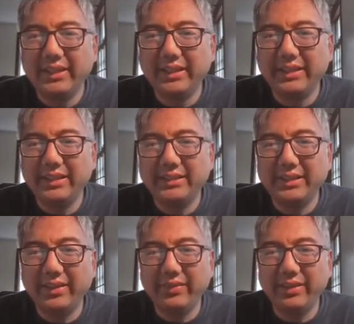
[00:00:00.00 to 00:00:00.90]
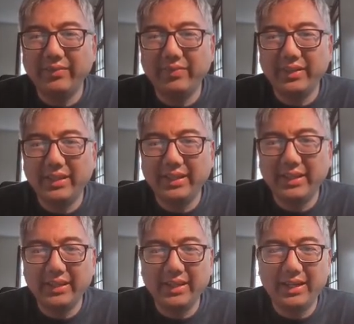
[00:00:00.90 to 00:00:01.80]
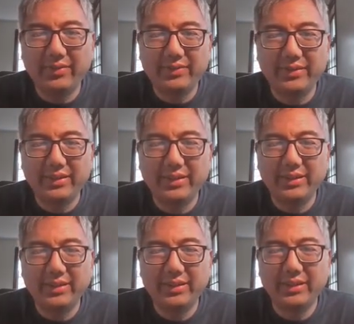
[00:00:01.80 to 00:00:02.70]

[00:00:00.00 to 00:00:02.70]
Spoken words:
takes h7, and then after